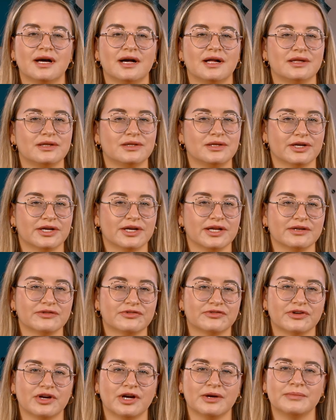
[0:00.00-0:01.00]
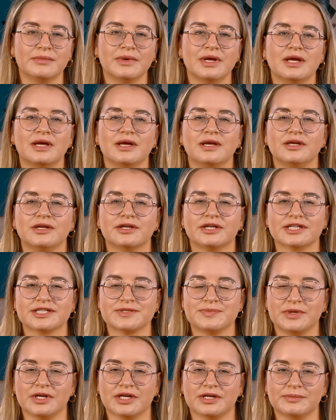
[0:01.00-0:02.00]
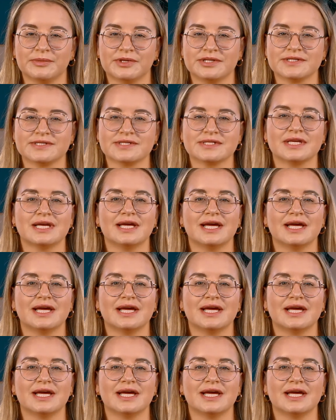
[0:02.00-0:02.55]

learning from your experiments,